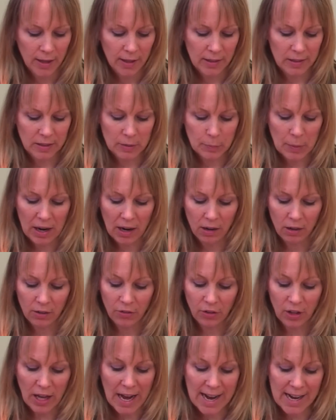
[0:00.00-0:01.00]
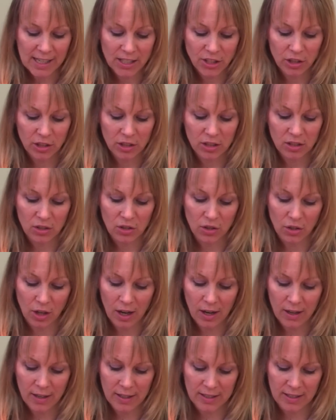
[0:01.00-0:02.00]
This powerful action is
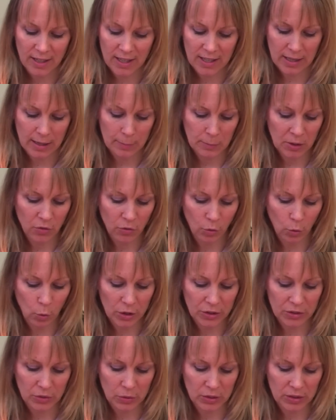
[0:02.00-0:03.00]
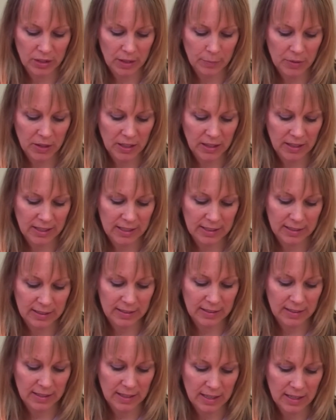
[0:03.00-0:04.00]
not a dynamic force or something that is
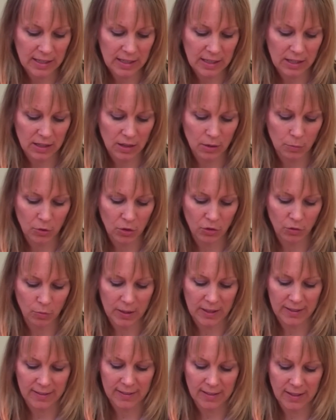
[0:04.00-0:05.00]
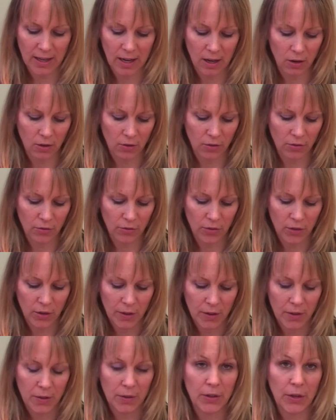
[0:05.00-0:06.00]
seen in the movement itself.
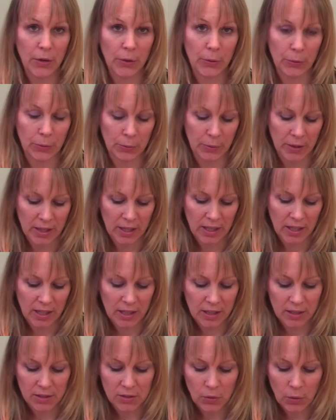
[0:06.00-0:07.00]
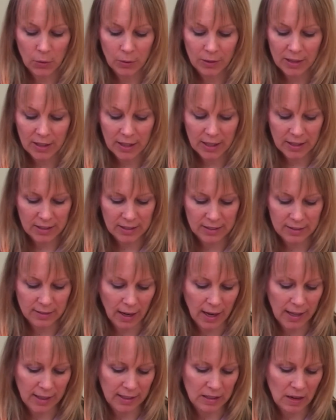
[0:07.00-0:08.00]
No, it is only in the
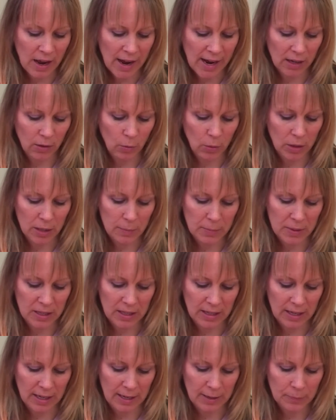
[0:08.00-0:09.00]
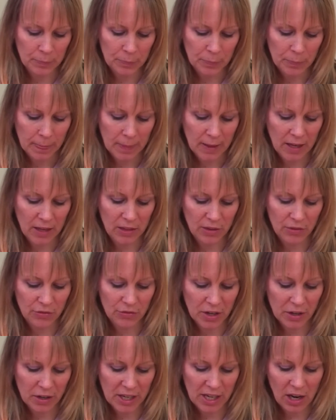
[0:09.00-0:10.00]
silent equanimity, in the
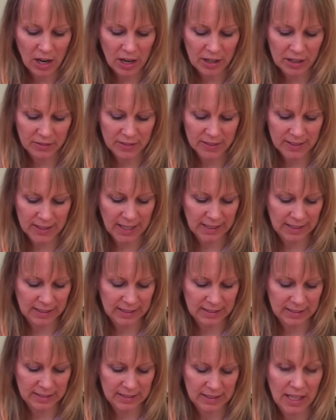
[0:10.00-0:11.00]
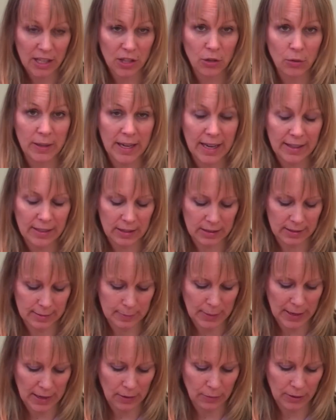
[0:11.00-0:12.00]
very heart of silence, that you get
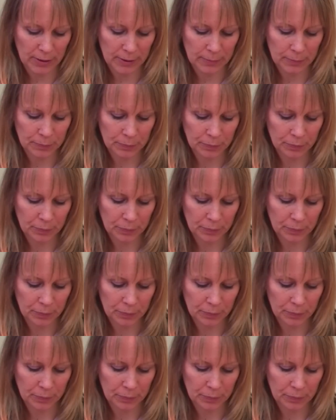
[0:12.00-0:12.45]
this power.